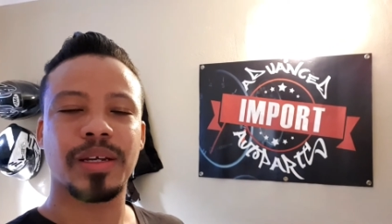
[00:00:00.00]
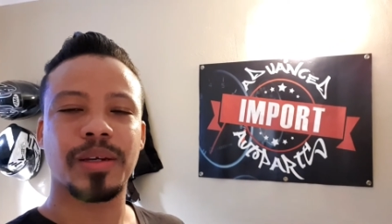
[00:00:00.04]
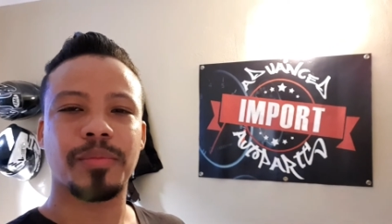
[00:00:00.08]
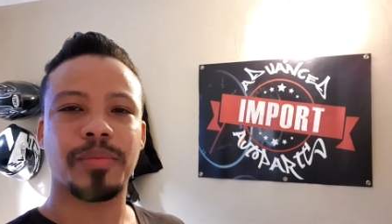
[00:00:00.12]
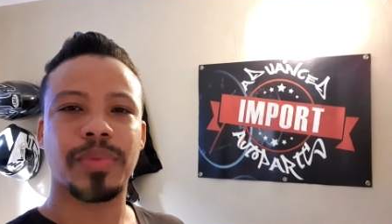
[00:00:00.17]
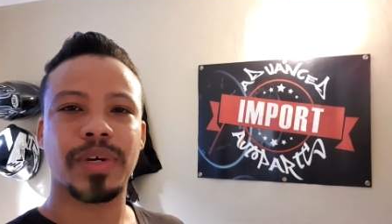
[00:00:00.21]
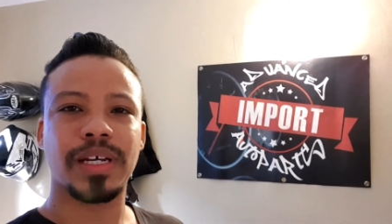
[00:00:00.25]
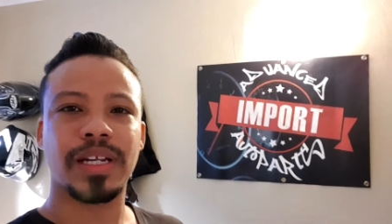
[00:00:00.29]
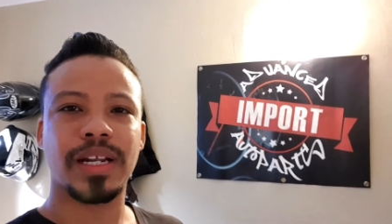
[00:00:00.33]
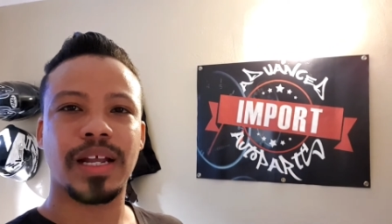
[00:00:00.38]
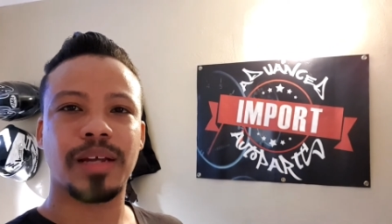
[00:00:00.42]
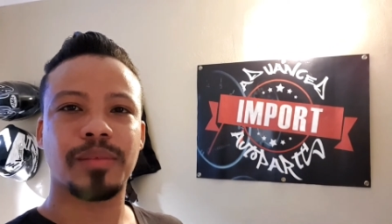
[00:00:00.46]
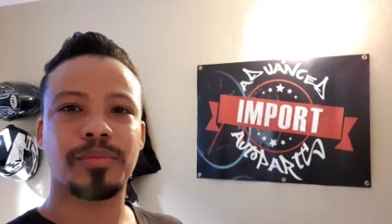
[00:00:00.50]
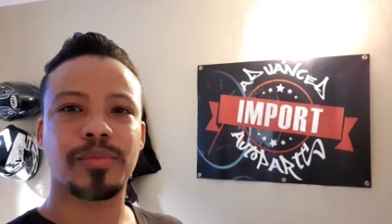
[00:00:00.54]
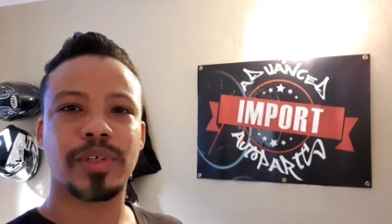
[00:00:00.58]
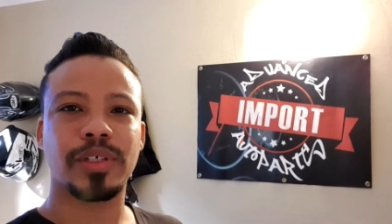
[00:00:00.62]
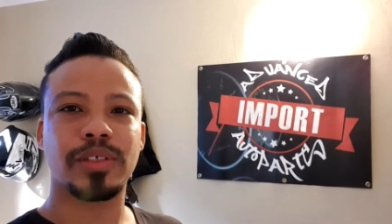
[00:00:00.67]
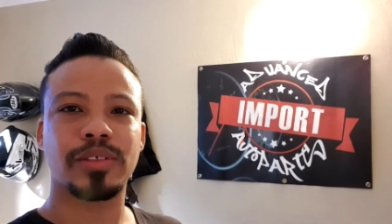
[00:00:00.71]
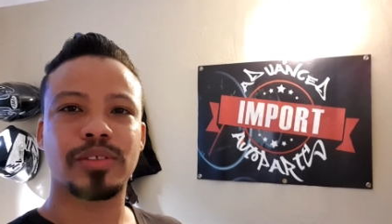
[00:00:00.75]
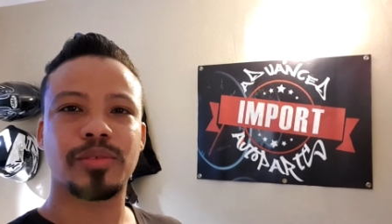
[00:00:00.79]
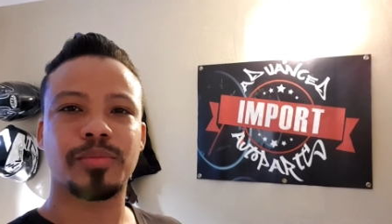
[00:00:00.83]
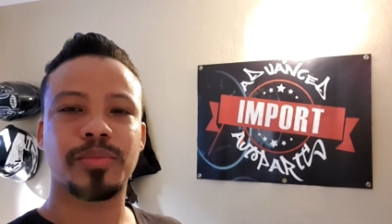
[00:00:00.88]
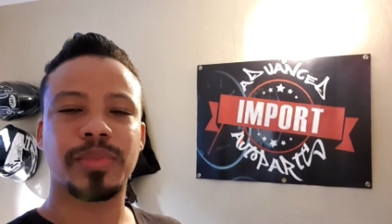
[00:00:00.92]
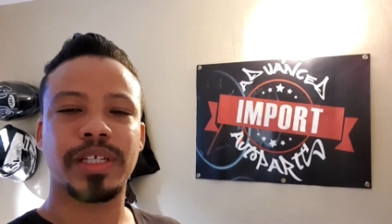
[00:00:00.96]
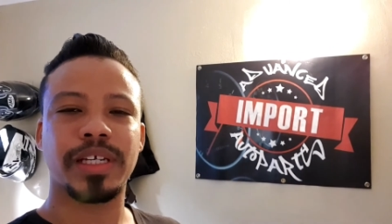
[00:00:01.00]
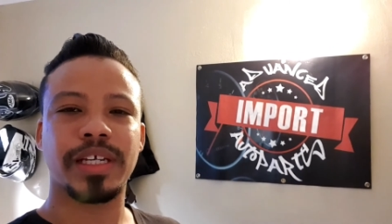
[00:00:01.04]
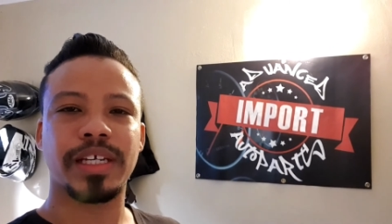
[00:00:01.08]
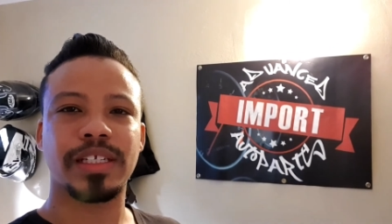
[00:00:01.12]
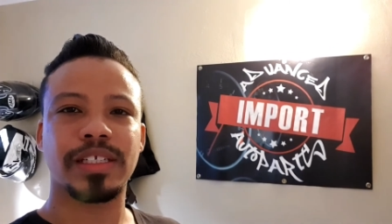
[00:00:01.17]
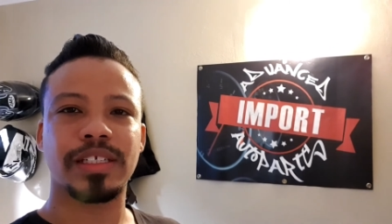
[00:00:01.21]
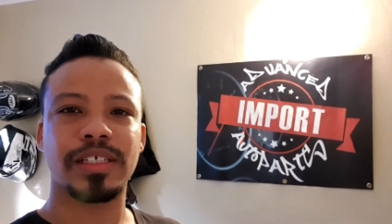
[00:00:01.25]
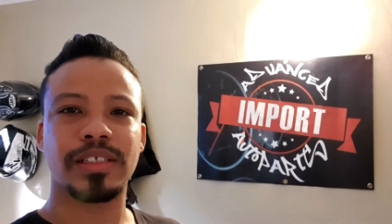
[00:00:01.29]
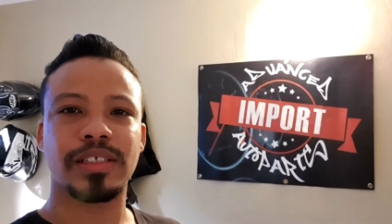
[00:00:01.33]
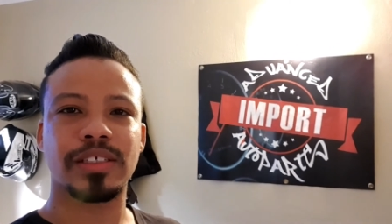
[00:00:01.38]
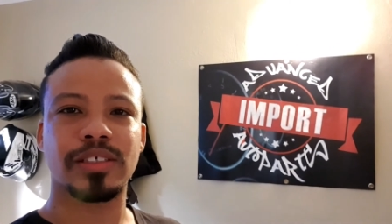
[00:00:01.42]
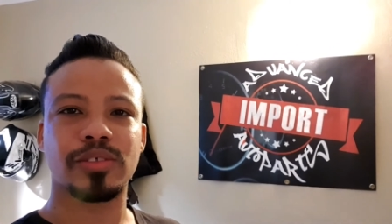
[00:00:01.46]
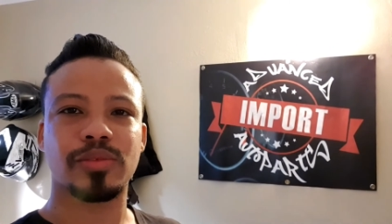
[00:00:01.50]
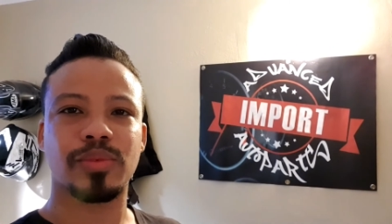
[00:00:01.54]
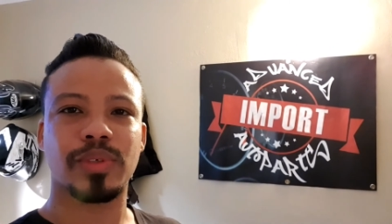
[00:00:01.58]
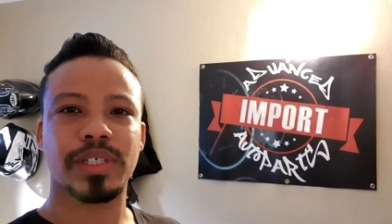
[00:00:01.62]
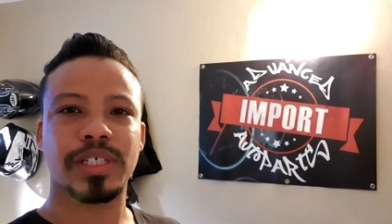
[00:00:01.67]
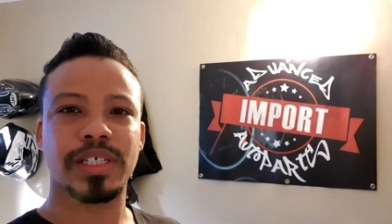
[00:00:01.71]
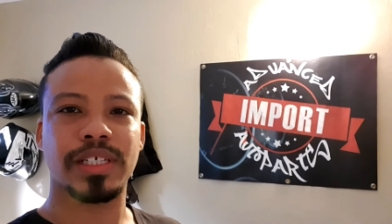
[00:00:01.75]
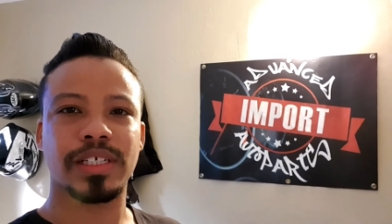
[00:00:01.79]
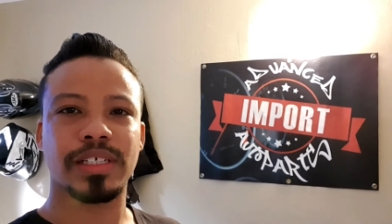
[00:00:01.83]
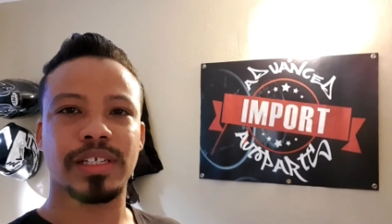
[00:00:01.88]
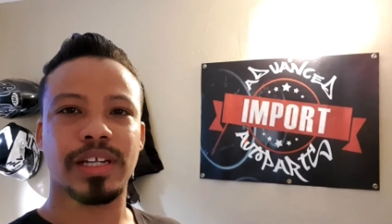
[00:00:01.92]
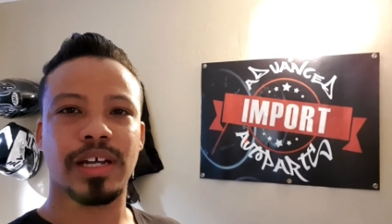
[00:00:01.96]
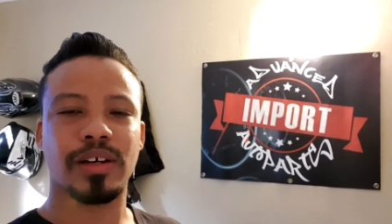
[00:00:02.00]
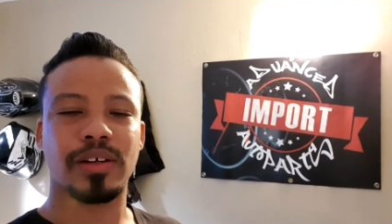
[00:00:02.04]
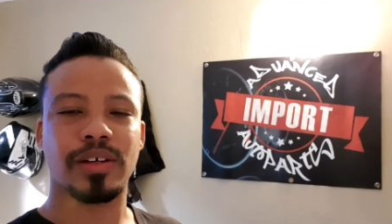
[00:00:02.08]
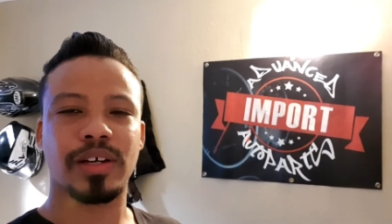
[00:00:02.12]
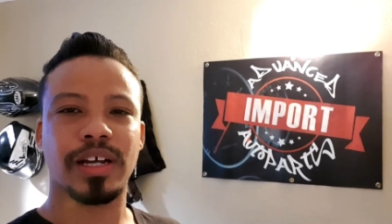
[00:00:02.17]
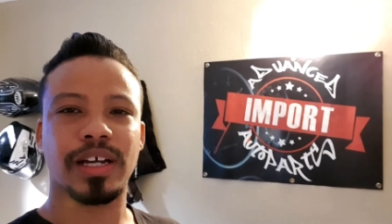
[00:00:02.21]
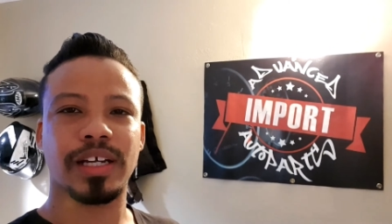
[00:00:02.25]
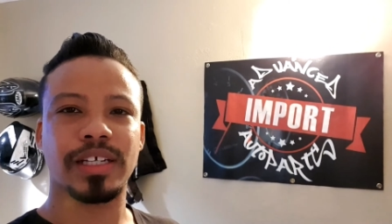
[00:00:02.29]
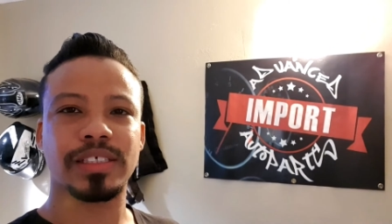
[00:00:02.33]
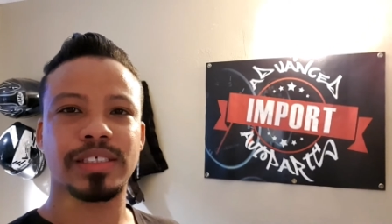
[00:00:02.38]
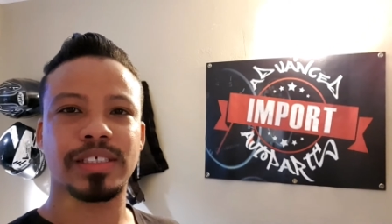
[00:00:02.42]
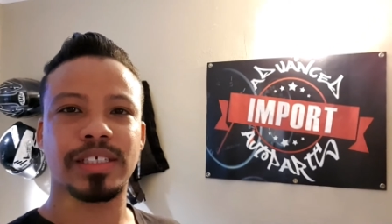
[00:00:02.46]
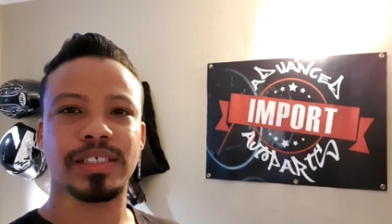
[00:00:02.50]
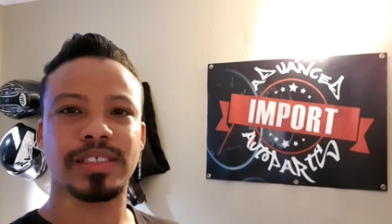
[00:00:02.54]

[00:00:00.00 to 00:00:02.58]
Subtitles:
But I'm going to be ending this one here now, guys.